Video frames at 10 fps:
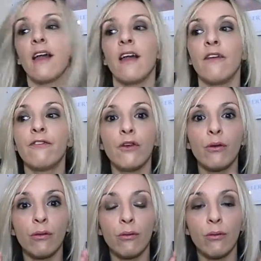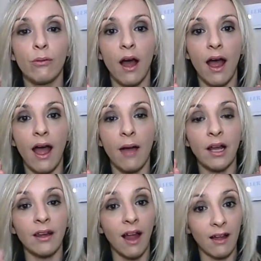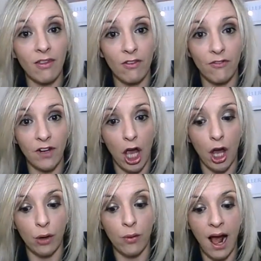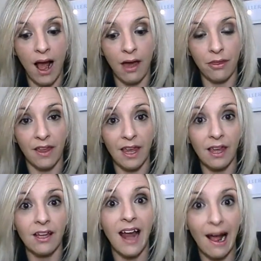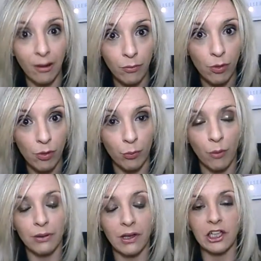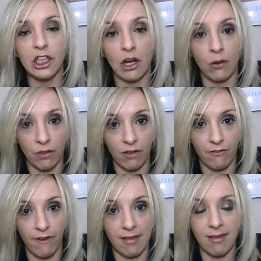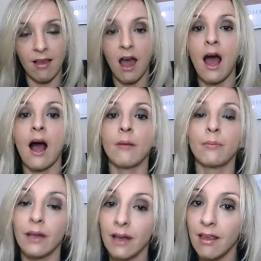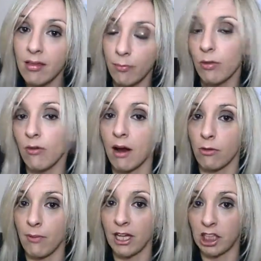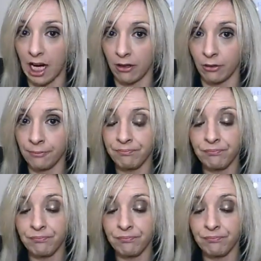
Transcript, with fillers: If you um, like this video I think it can help someone, please share it with your friends and please subscribe to my channel.